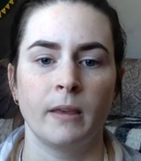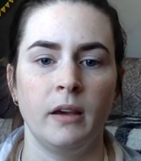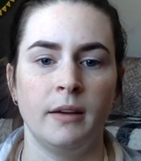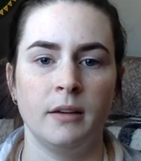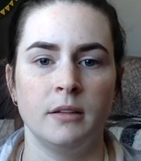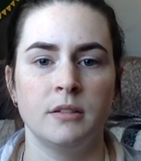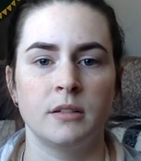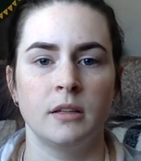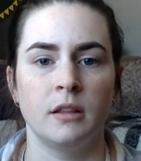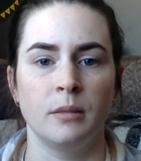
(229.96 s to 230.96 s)
And
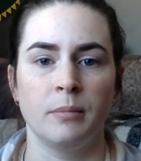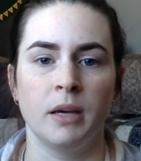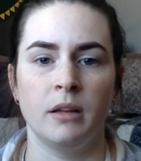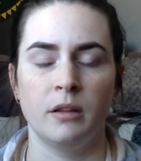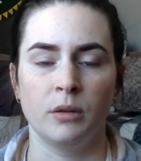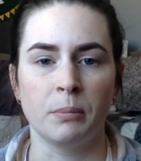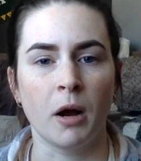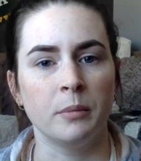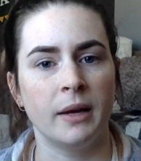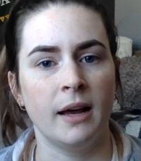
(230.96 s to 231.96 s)
the only
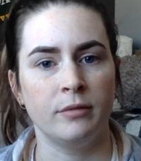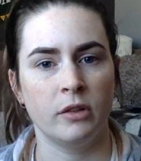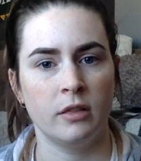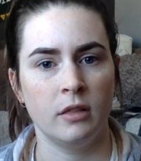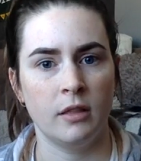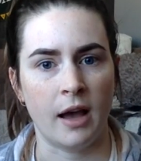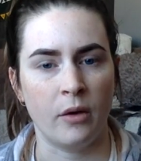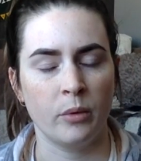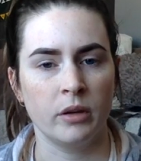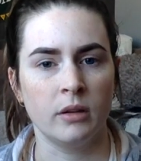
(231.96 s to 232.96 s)
problem I have with
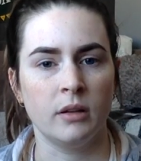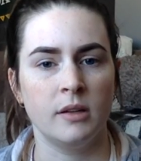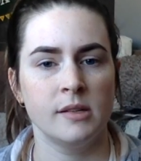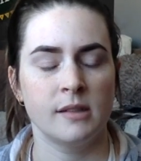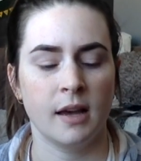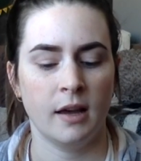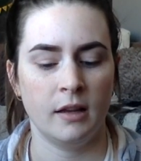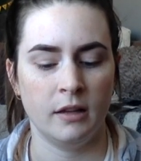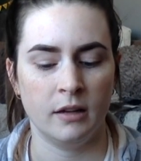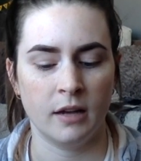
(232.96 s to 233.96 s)
that one is
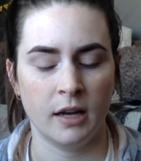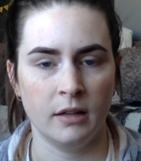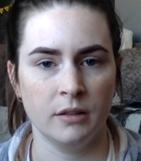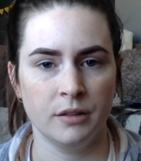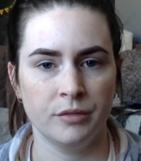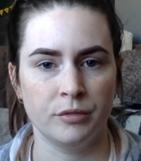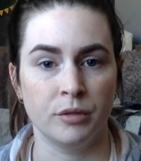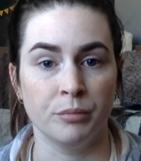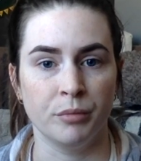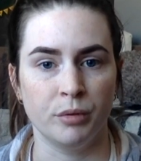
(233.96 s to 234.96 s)
that it kind of
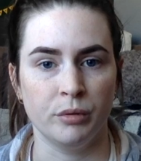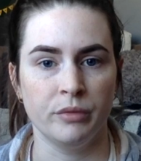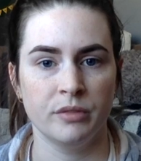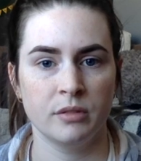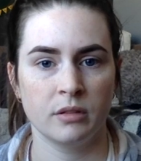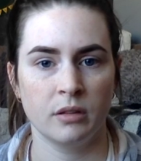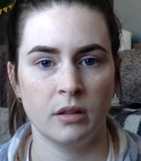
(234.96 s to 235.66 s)
removes